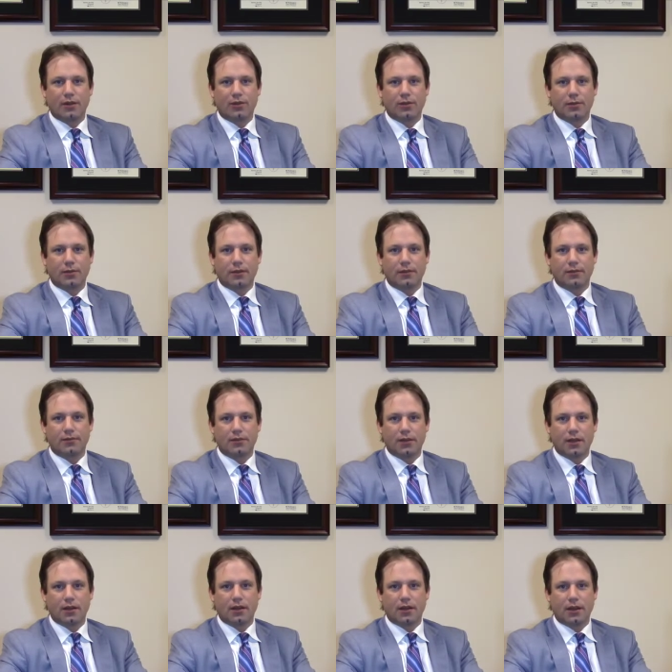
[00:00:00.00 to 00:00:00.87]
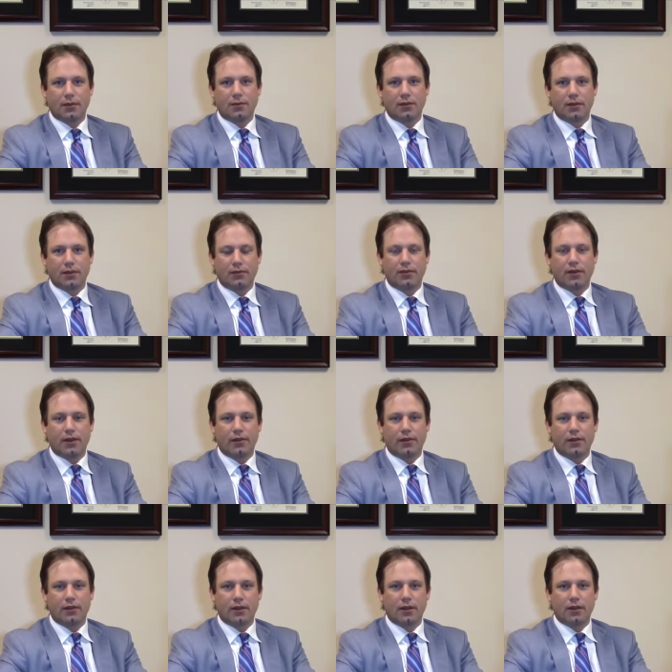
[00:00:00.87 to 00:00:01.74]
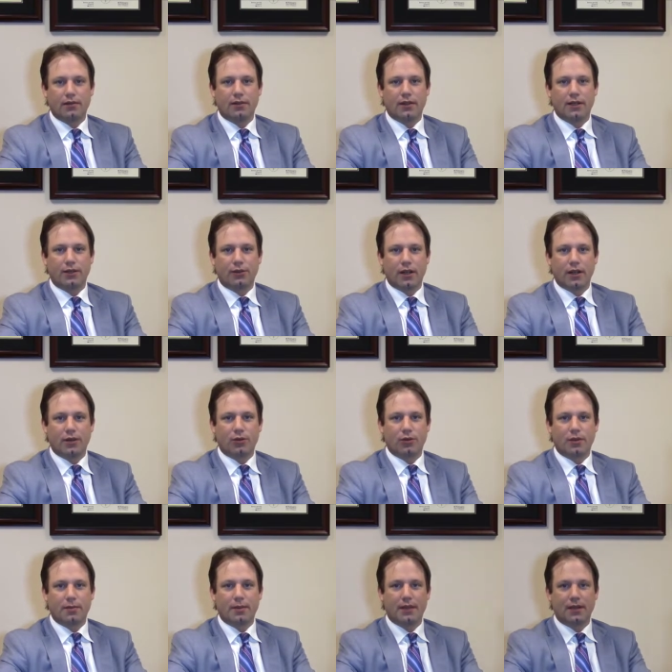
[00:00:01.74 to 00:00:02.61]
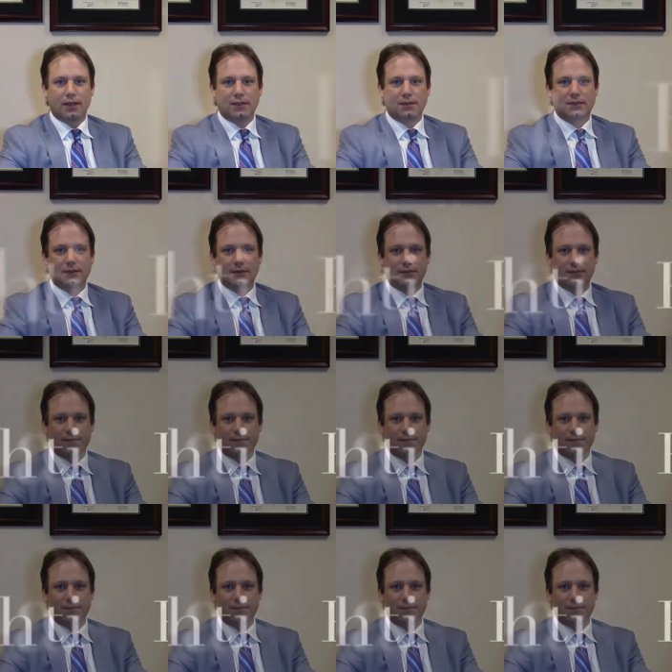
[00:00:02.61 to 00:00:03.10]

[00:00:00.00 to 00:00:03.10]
Gruber, and I'm the founder of Integrated Orthopedics.